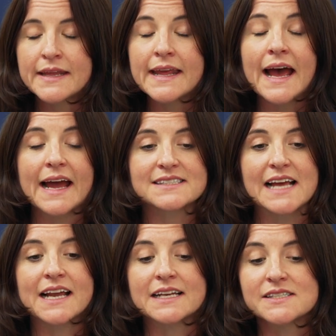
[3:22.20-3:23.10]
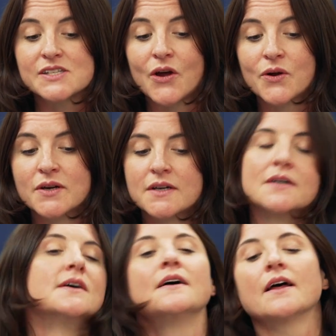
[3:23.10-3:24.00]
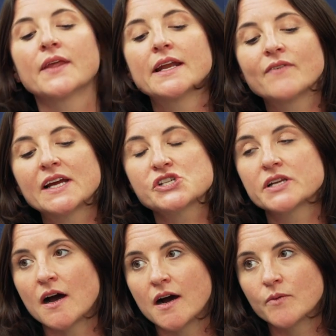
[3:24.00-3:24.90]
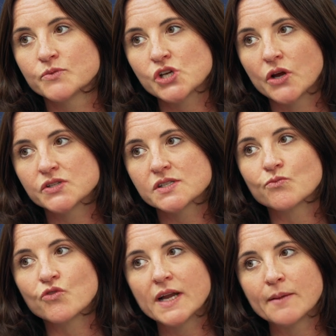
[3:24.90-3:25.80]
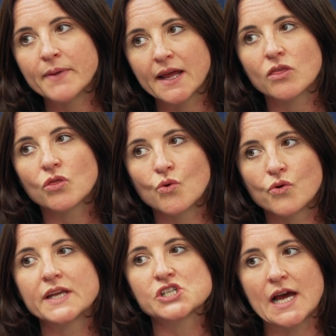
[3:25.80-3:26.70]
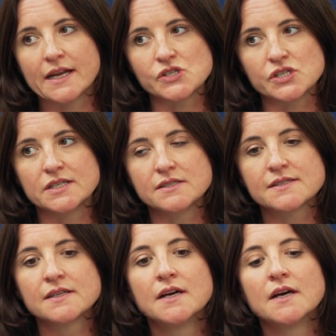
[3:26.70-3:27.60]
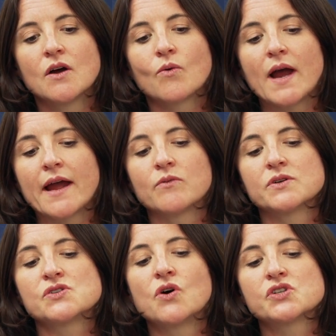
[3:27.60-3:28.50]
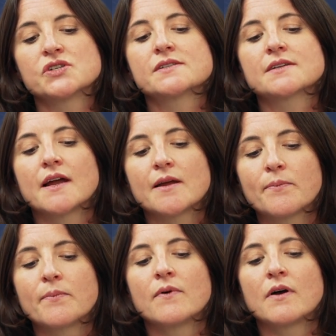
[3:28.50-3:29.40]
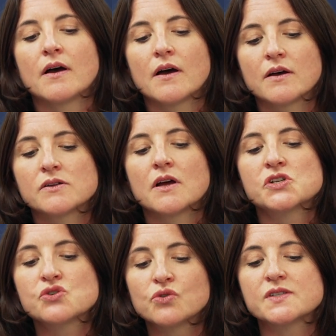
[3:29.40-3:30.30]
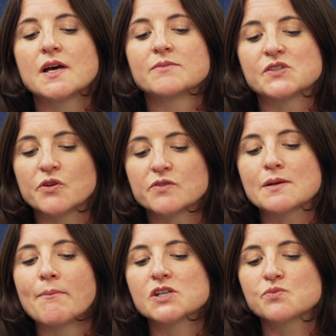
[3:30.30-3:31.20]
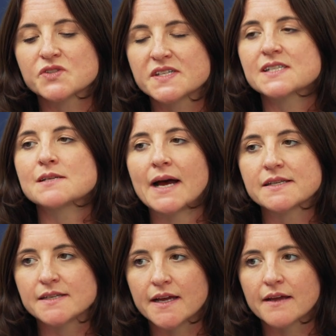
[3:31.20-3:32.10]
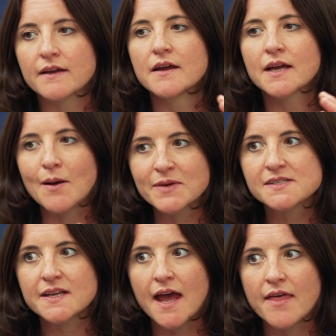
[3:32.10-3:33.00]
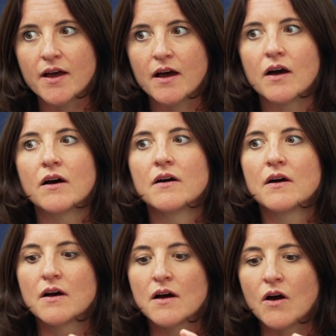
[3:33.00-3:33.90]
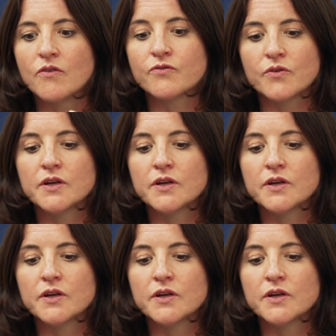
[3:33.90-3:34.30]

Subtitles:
Yeah, exactly. So the Innovation Hub chose some really big thorny challenges where it was not just kind of a short-term view, it was a much more systematic coming together of